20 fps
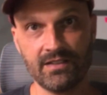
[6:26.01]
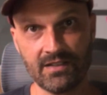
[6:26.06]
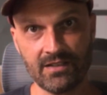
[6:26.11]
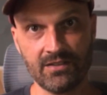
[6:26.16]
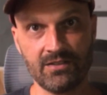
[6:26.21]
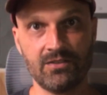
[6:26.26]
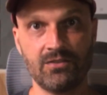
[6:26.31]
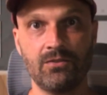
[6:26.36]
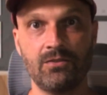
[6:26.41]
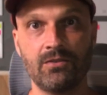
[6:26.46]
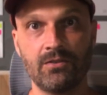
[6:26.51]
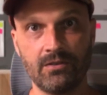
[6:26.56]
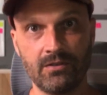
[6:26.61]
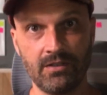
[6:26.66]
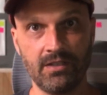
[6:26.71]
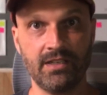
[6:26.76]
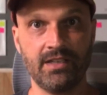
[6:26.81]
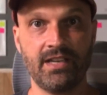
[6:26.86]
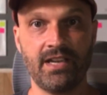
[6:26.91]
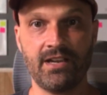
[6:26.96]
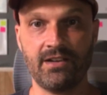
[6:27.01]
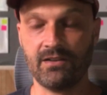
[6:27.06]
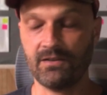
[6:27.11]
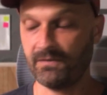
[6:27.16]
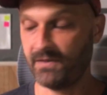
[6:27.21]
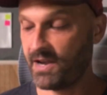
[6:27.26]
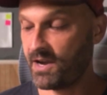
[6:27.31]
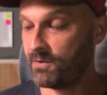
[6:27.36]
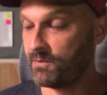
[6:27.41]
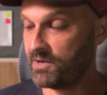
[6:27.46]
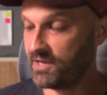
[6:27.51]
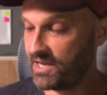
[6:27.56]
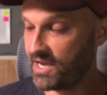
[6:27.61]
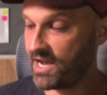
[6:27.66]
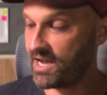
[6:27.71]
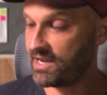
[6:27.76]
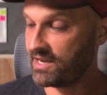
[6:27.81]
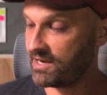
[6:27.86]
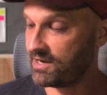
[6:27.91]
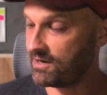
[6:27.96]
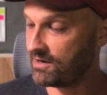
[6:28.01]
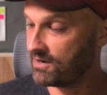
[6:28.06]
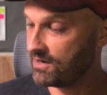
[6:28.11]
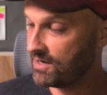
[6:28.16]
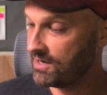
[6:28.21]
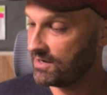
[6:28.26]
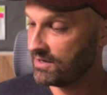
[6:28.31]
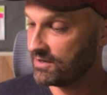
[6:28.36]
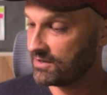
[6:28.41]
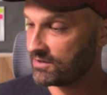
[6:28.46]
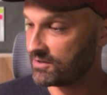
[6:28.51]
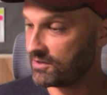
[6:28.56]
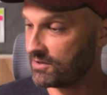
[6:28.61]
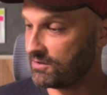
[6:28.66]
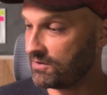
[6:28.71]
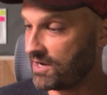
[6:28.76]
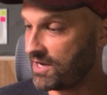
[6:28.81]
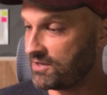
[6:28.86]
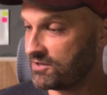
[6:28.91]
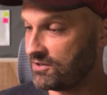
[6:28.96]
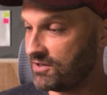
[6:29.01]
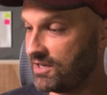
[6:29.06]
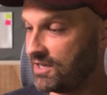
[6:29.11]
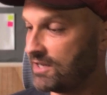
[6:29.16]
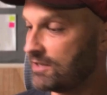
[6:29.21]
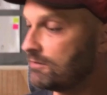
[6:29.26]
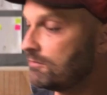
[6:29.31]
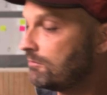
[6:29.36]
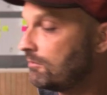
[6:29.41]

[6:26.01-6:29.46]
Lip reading: historical account of how we got here. So as you get